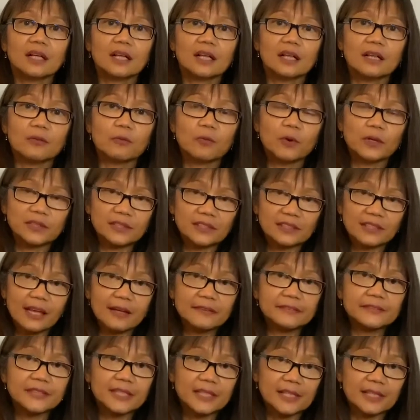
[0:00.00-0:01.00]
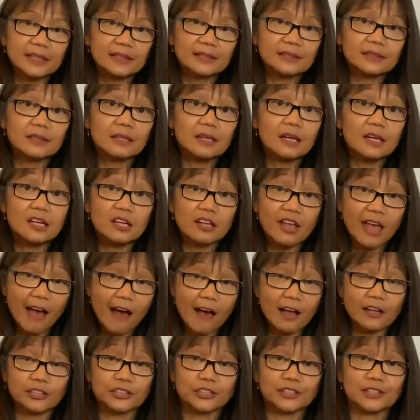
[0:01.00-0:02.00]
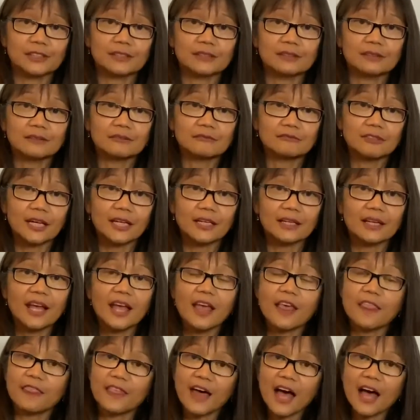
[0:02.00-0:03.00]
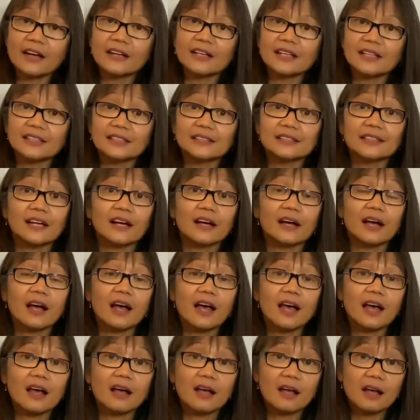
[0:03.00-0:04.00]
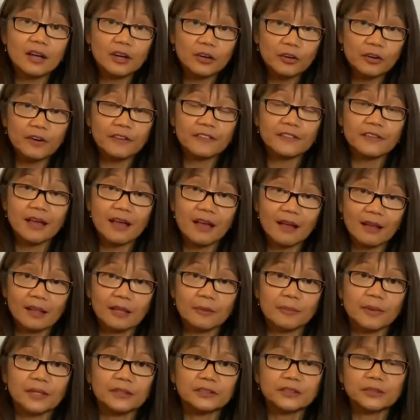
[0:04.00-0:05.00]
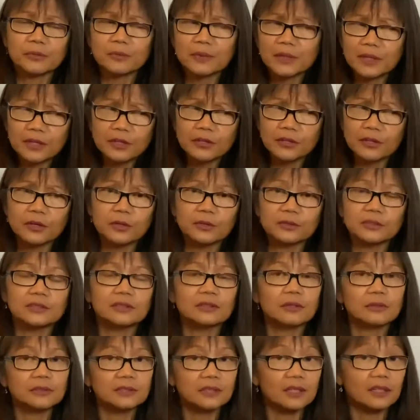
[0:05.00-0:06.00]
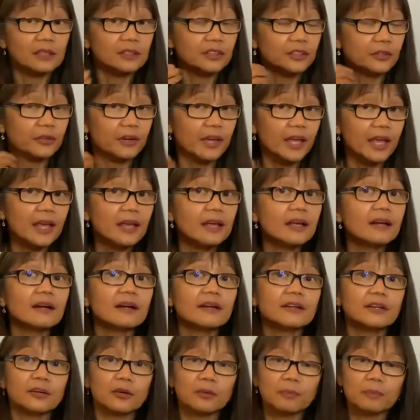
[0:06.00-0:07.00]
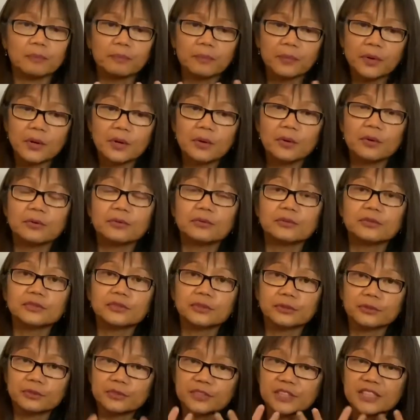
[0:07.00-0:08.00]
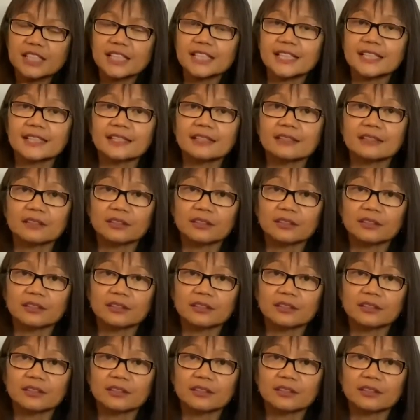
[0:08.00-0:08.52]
what's left is ashes, right? And that is the earth element. So what are those? Those are your hair, your bones, your teeth,